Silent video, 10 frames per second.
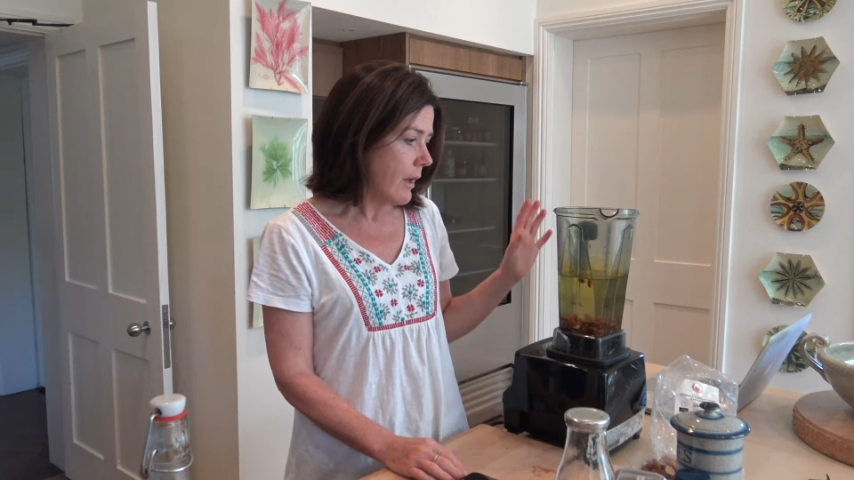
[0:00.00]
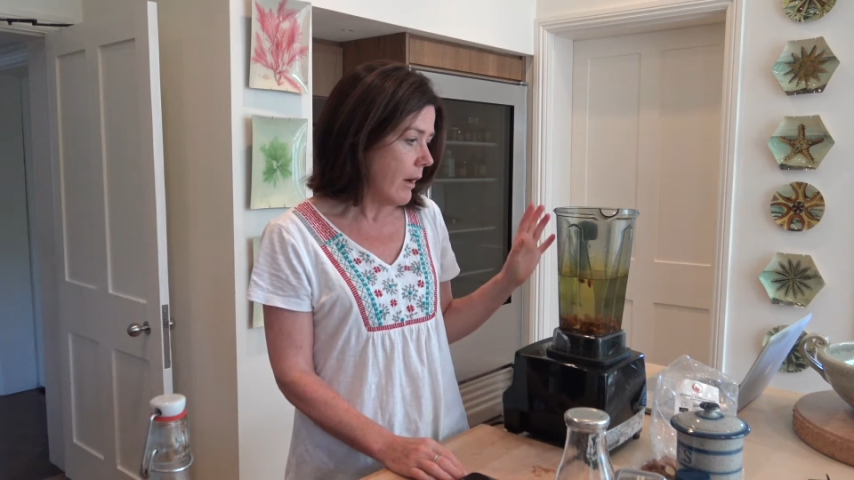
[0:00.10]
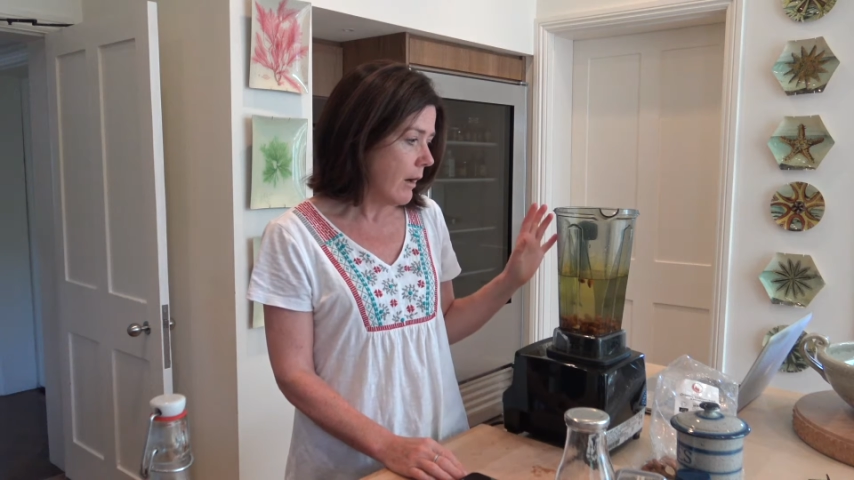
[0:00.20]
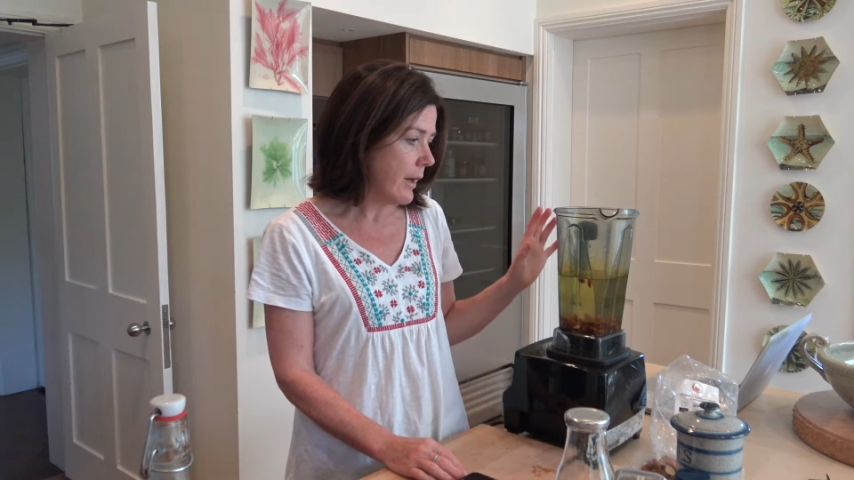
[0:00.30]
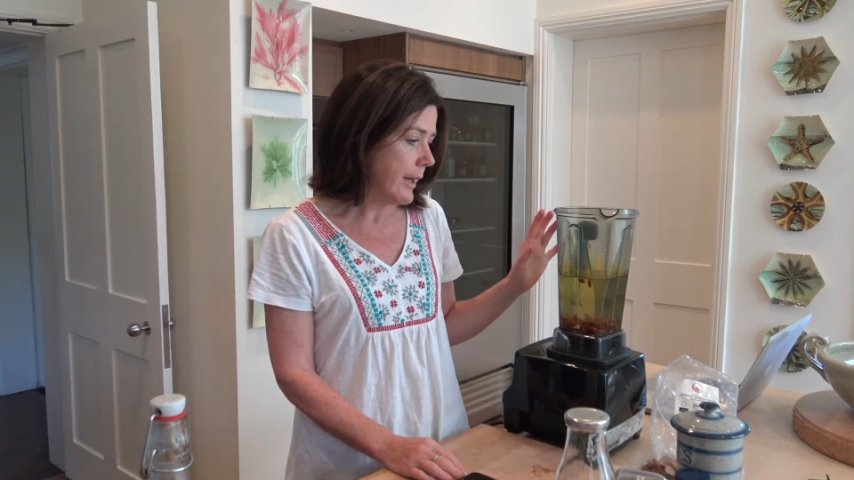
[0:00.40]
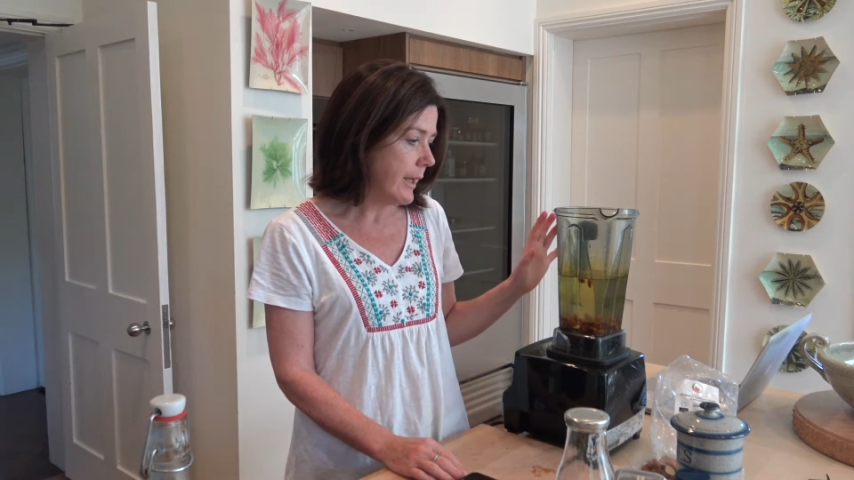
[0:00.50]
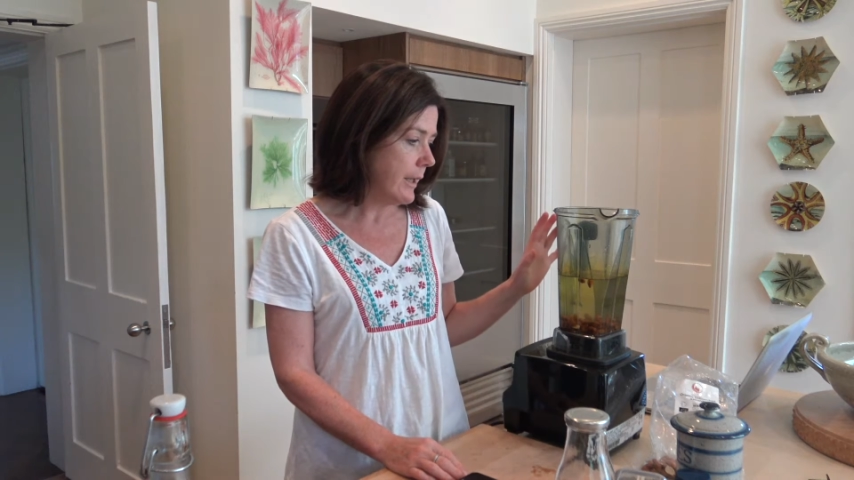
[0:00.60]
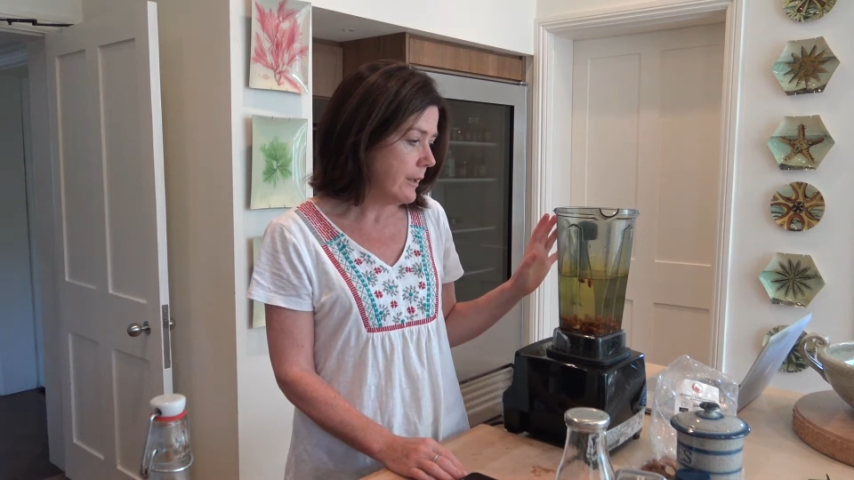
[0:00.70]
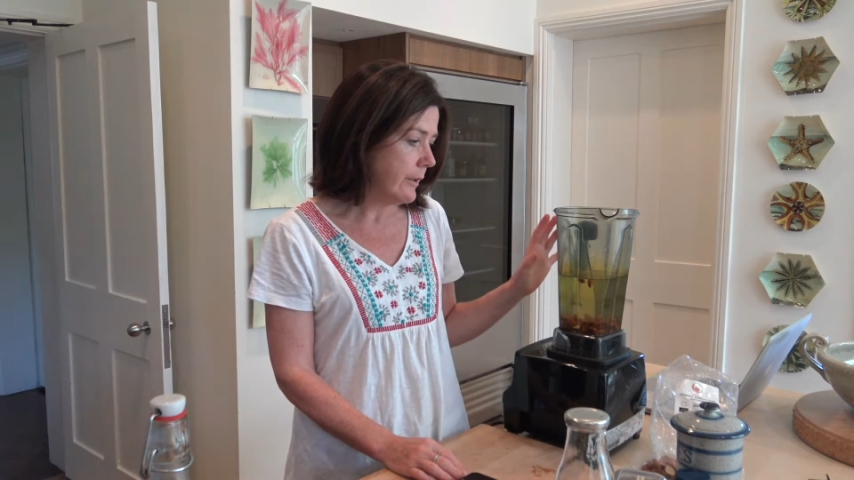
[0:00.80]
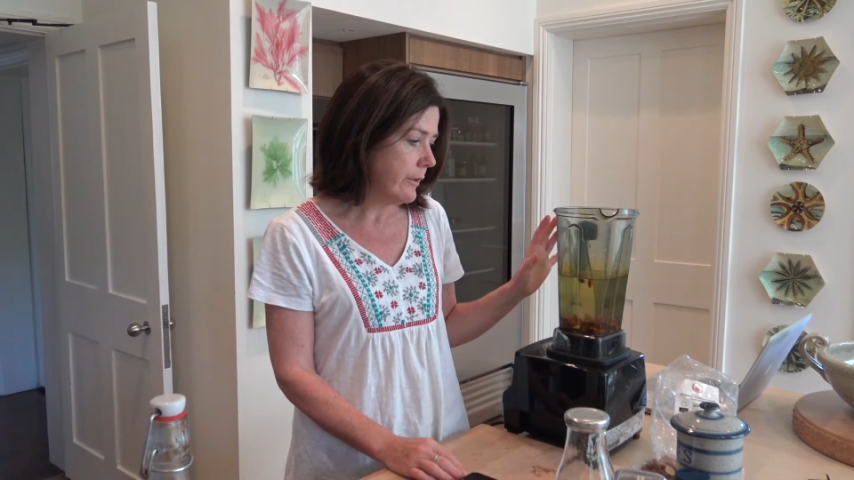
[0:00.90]

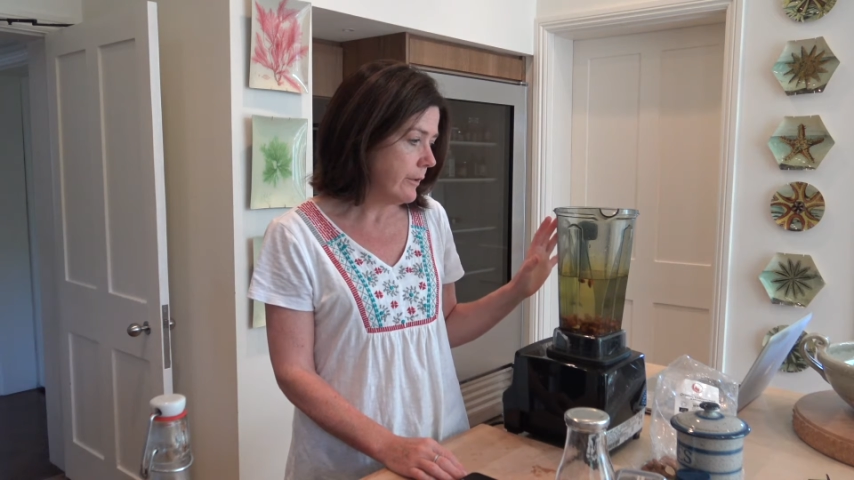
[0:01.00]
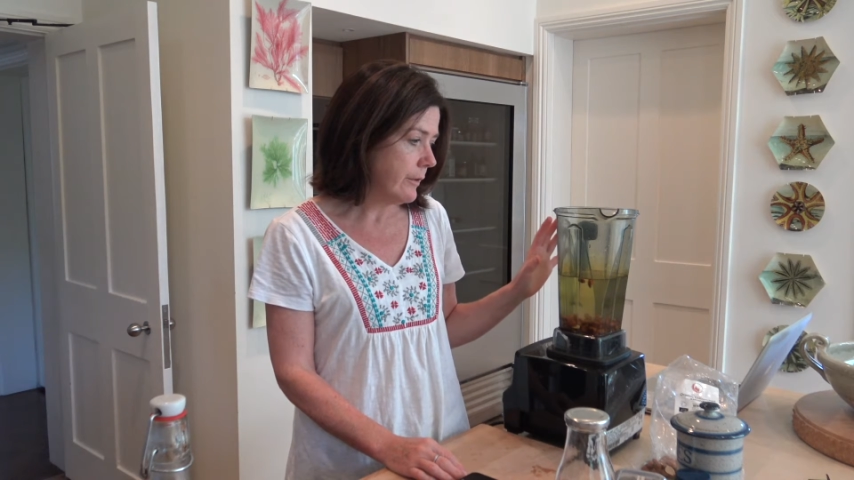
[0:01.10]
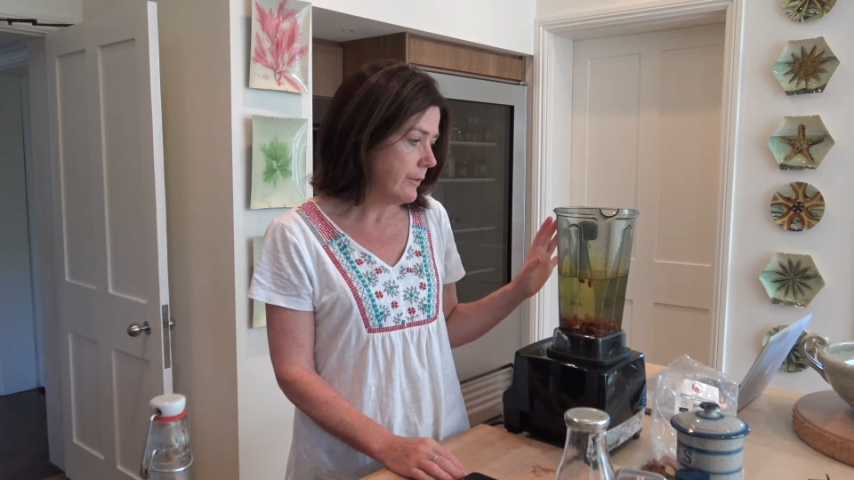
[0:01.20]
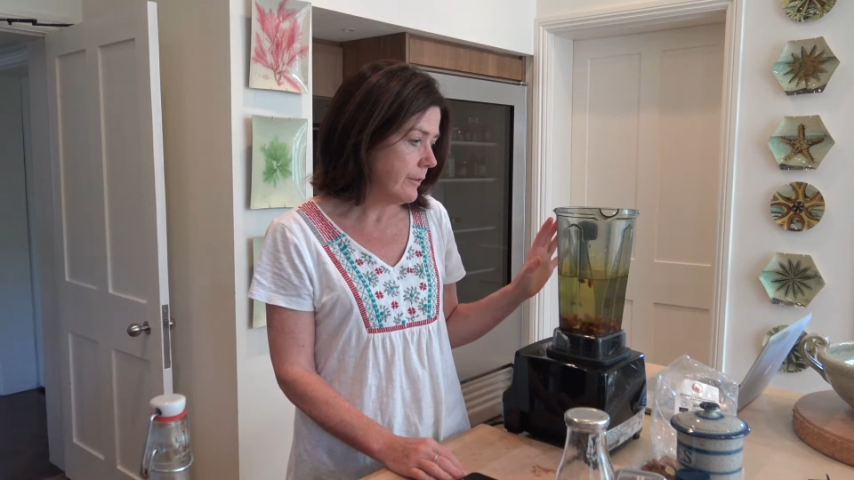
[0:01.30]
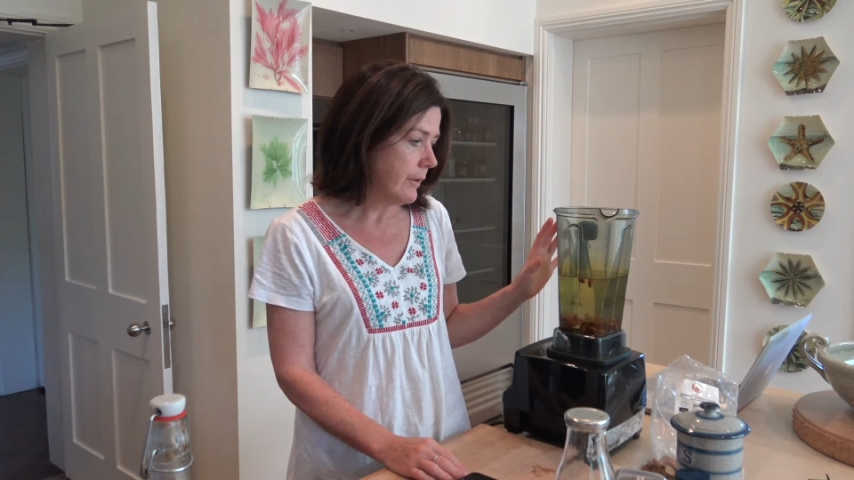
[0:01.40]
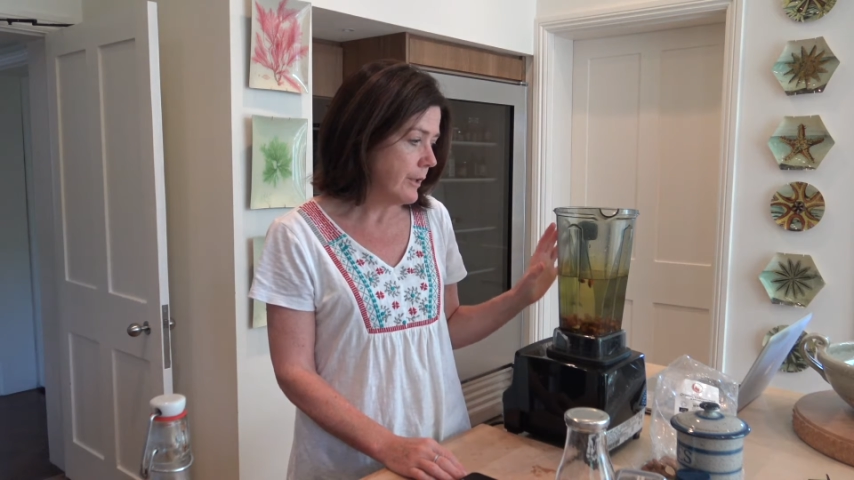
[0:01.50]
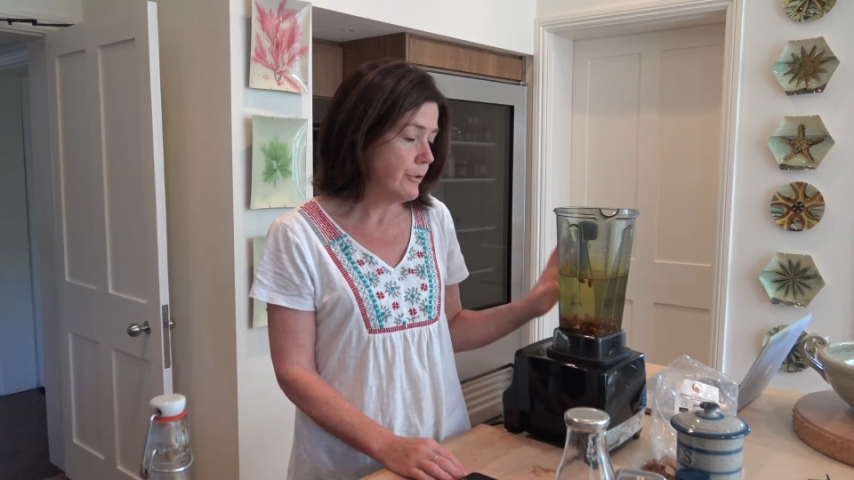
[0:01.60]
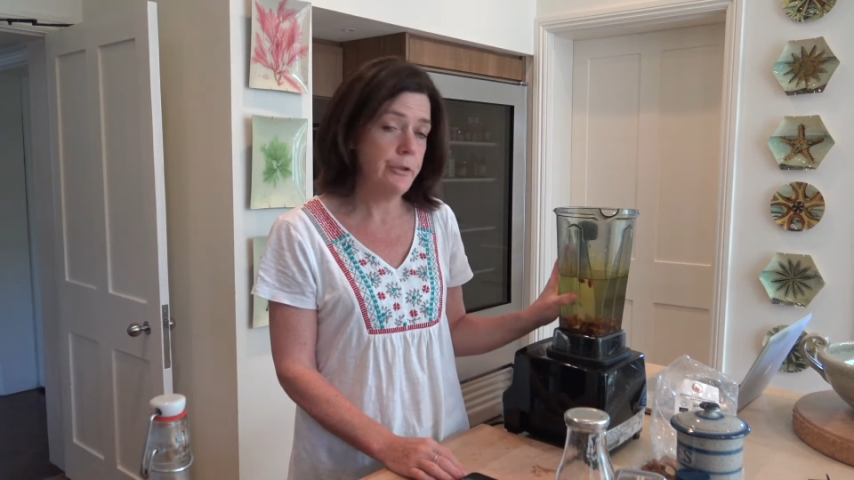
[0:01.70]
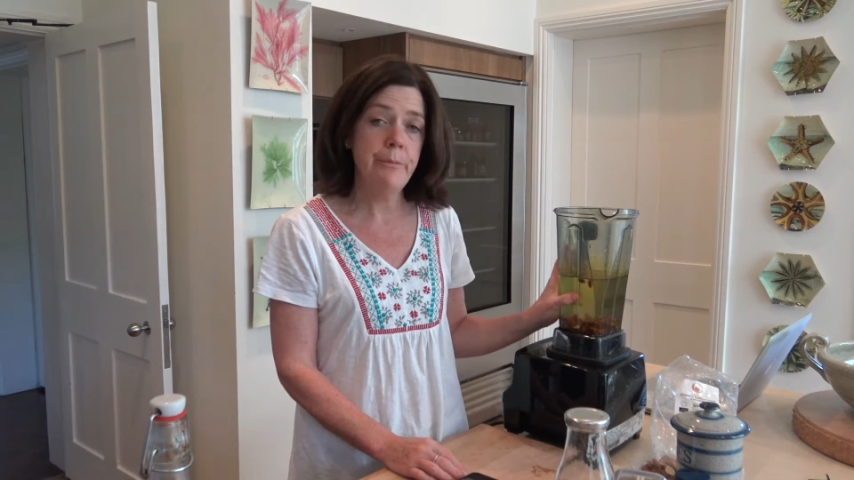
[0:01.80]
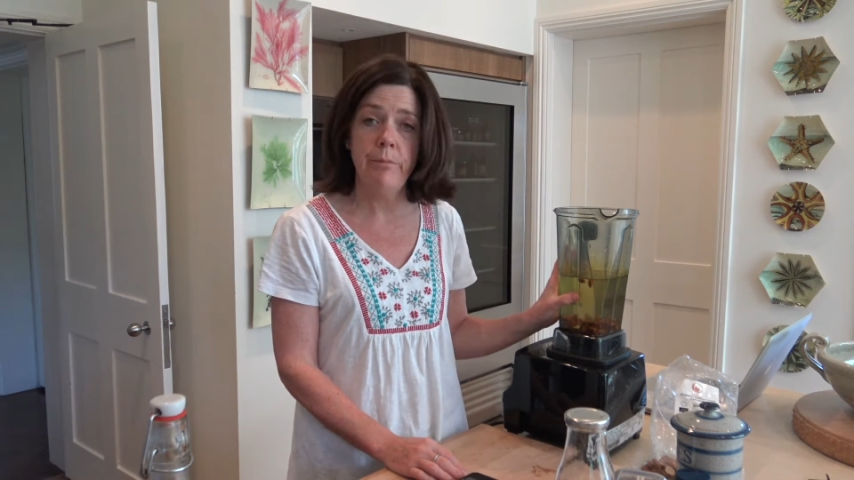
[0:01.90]
I
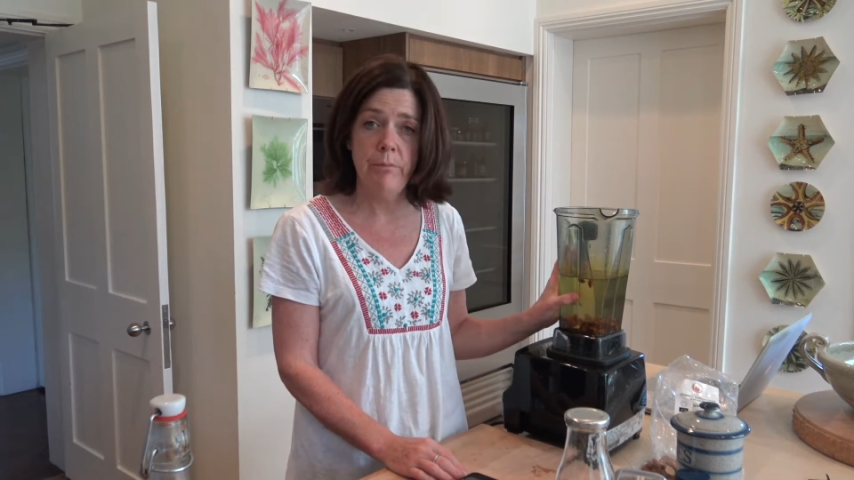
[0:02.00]
do